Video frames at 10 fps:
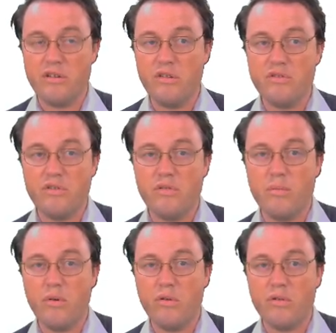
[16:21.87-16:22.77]
user
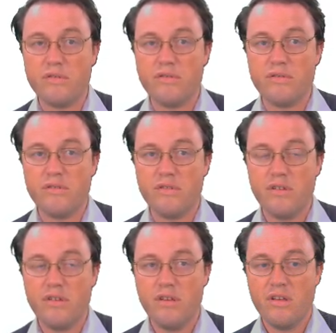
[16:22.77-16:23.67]
reports.
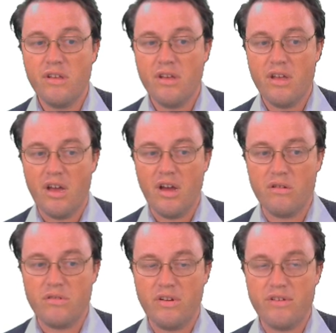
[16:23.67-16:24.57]

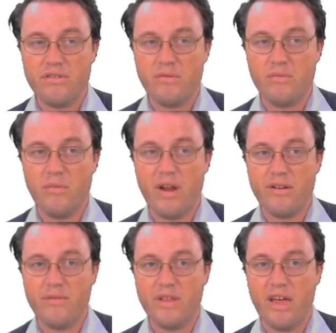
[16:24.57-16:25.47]
Just wait
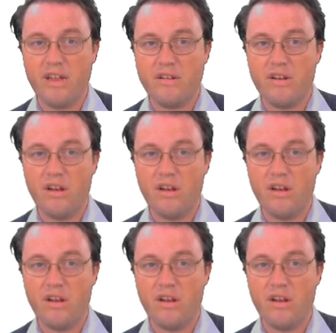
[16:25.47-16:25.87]
for that to